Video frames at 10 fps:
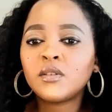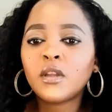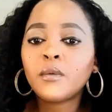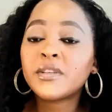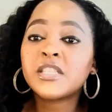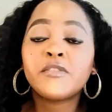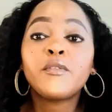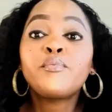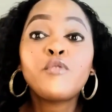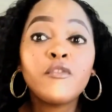It was
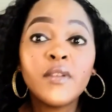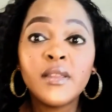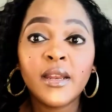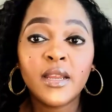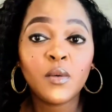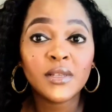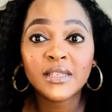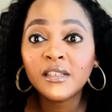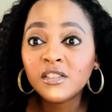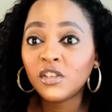never proven that he was
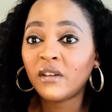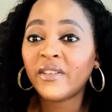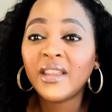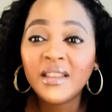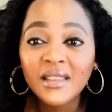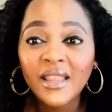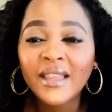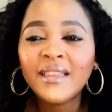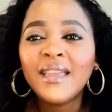guilty of anything.